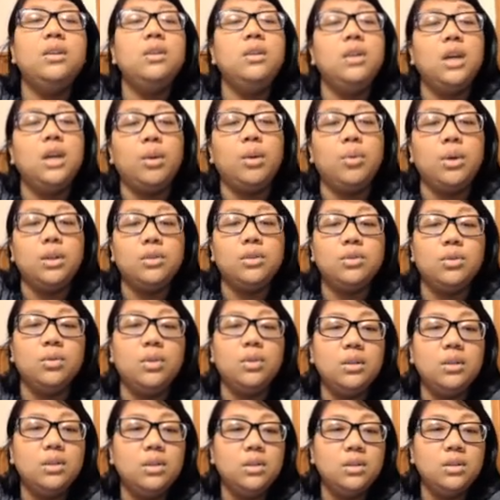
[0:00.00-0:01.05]
Anyway, so
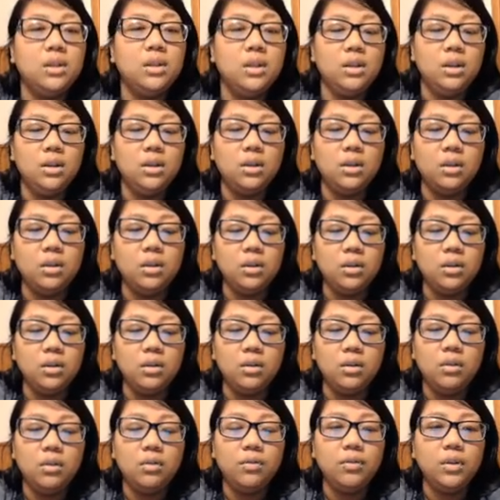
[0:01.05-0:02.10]
this is the
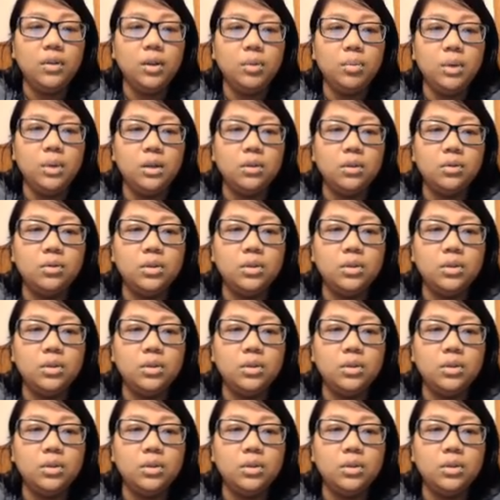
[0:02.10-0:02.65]
Filipino